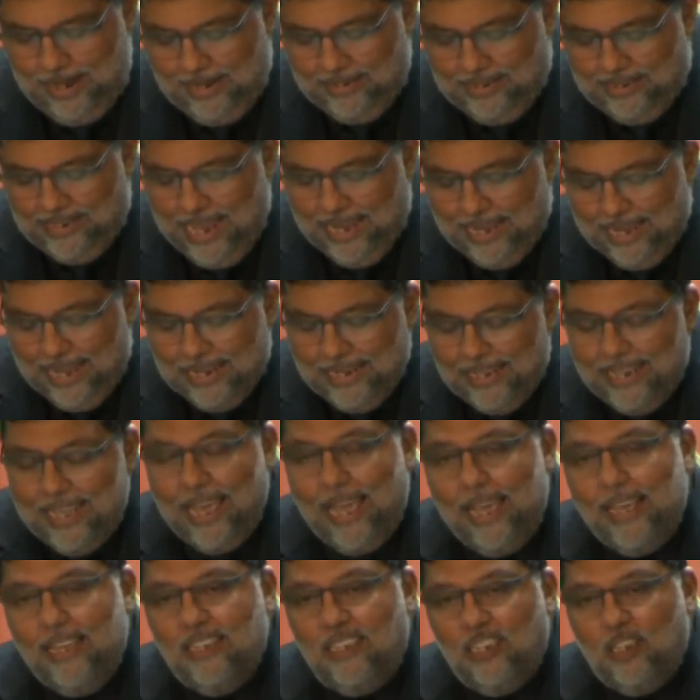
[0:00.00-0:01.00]
2
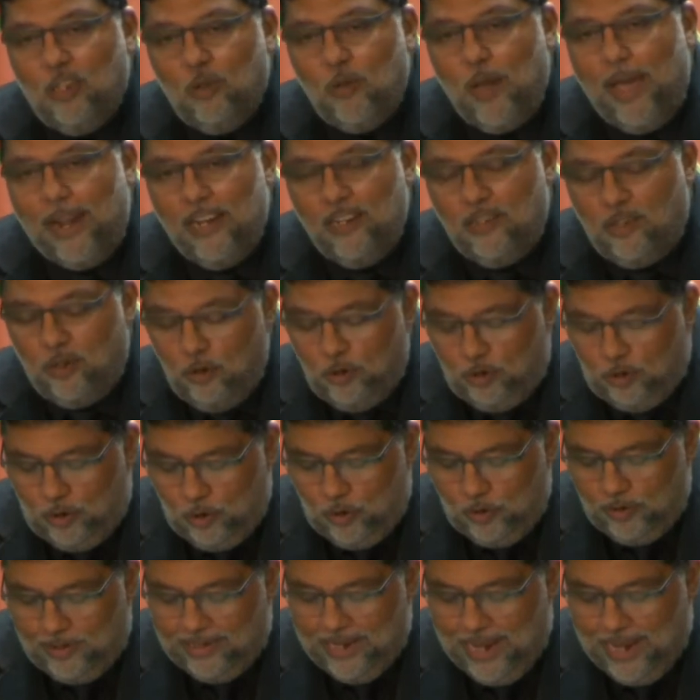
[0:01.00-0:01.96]
Kings 22:2